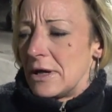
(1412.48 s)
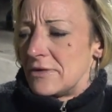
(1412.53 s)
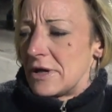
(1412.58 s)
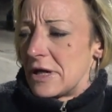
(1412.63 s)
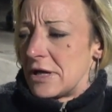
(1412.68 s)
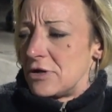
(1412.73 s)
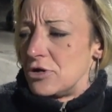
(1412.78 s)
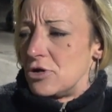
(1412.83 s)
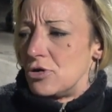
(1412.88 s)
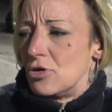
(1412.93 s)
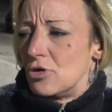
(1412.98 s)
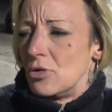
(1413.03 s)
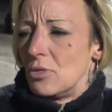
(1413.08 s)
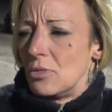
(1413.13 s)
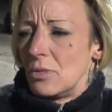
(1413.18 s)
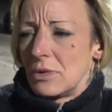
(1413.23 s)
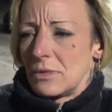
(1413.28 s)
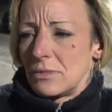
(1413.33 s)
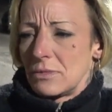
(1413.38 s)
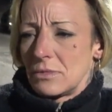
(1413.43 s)
and they
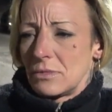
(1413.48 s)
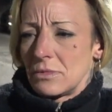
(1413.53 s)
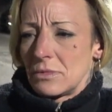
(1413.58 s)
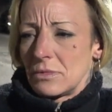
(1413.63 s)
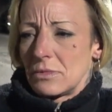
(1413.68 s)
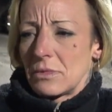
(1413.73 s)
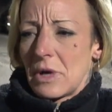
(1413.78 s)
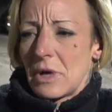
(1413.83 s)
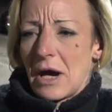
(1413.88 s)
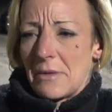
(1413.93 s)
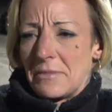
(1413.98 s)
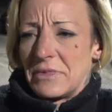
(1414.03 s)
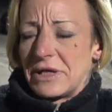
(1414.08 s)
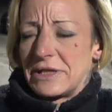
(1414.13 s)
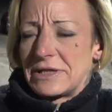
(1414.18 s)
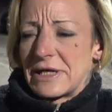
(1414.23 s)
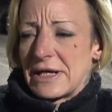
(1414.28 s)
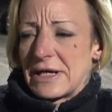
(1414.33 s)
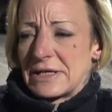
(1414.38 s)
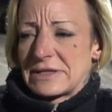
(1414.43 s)
knew how
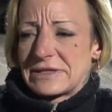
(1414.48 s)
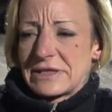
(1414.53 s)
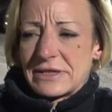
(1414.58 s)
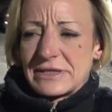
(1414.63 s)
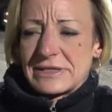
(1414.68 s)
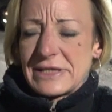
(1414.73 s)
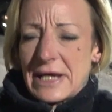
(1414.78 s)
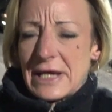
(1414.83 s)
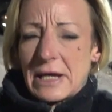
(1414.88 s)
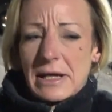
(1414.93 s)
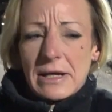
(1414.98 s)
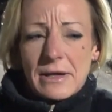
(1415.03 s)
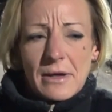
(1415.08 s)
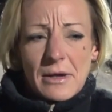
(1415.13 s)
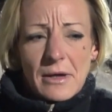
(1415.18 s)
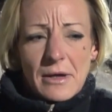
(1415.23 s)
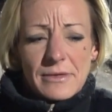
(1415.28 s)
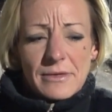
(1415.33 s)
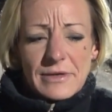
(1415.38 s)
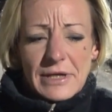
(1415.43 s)
many days to the day
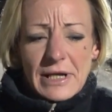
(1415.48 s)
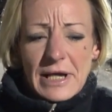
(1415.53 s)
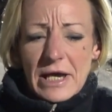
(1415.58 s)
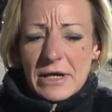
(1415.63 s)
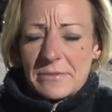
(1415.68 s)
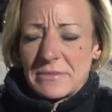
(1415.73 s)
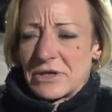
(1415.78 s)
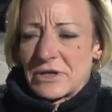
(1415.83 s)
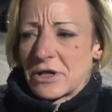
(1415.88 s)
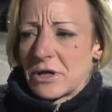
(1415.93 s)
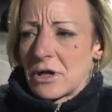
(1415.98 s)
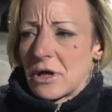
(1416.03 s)
that I had him in there.